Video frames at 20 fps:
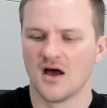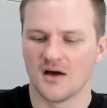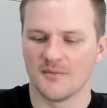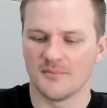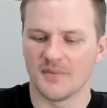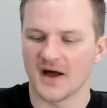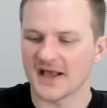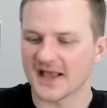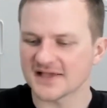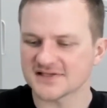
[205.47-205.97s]

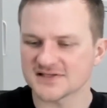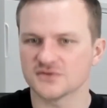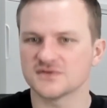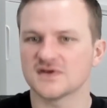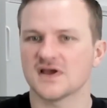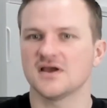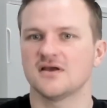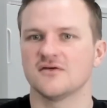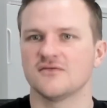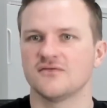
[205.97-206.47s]
But I guess I'll
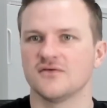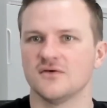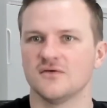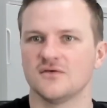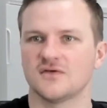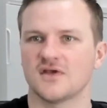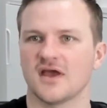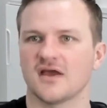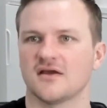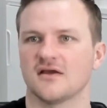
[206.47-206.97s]
take a few
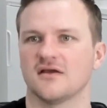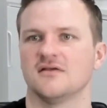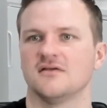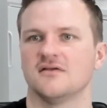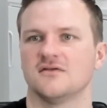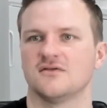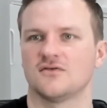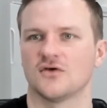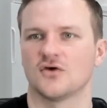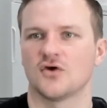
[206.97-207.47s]

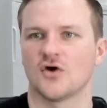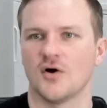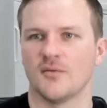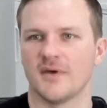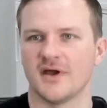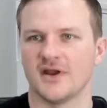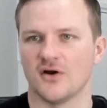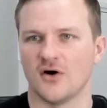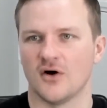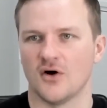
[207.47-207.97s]
seconds to
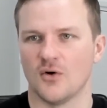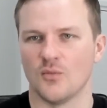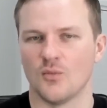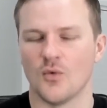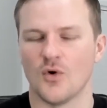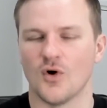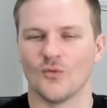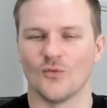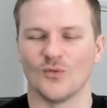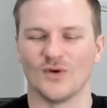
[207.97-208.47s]
comment on
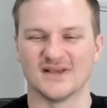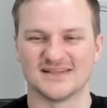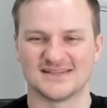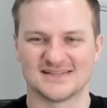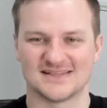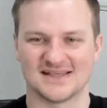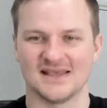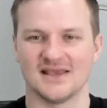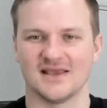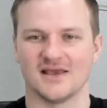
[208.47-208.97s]
what we're
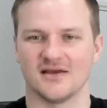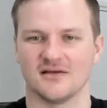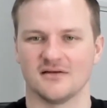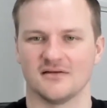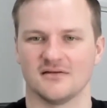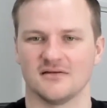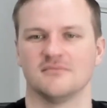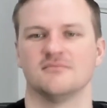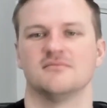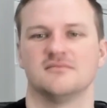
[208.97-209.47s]

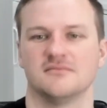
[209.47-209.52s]
seeing,